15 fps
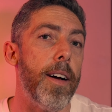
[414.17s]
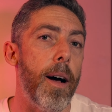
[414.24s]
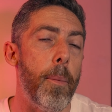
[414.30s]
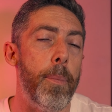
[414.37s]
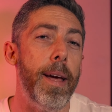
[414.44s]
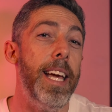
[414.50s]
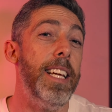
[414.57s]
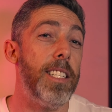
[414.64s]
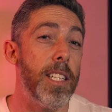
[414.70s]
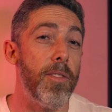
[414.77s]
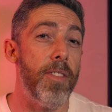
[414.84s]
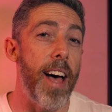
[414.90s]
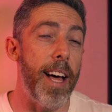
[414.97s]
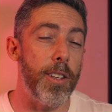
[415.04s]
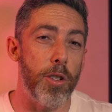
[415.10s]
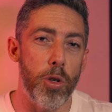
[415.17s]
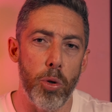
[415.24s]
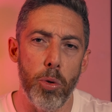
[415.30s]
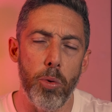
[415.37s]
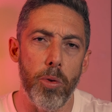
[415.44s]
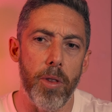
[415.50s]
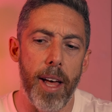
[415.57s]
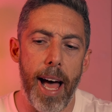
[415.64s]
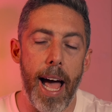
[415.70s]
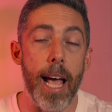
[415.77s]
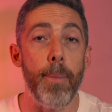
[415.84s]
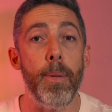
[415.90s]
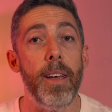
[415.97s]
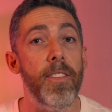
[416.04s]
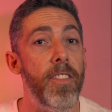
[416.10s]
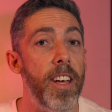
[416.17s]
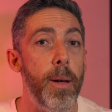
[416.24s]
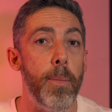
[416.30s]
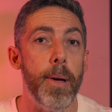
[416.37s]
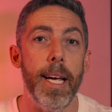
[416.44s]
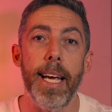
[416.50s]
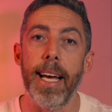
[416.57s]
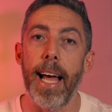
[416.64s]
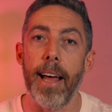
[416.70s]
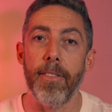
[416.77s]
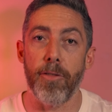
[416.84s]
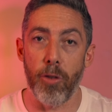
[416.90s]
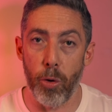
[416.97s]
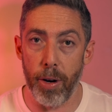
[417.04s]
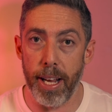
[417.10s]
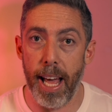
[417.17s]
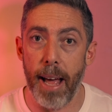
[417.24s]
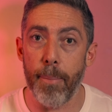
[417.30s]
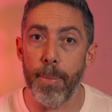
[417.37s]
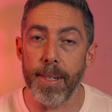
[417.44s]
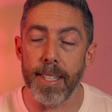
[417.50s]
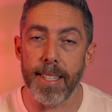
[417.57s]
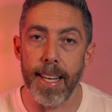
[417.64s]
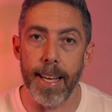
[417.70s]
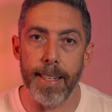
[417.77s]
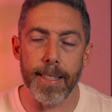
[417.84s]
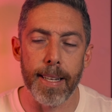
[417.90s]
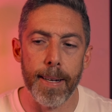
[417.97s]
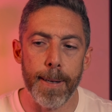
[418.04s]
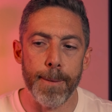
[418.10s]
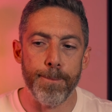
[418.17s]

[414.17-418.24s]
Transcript: a piece of that to the ABV being at 48%.